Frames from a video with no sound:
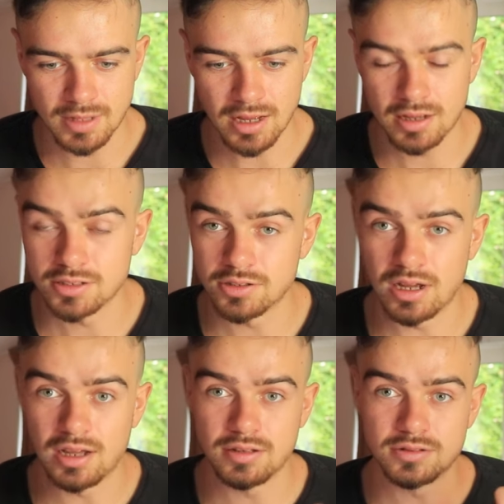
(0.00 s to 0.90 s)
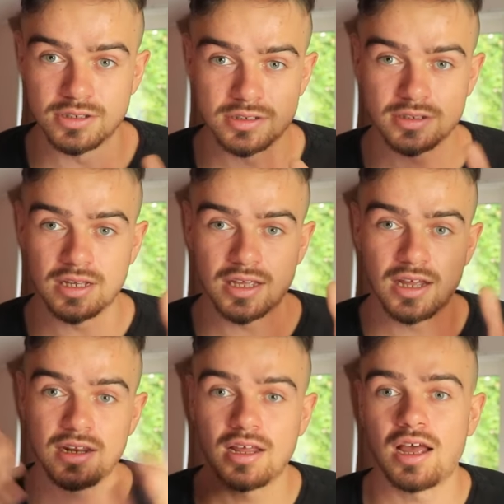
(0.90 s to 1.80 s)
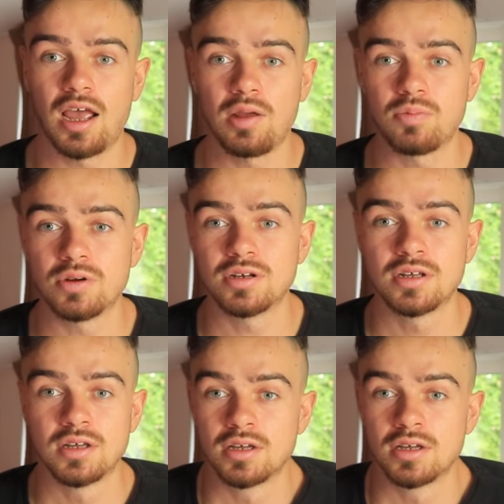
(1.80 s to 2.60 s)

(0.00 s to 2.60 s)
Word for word: yeah, so just again, I would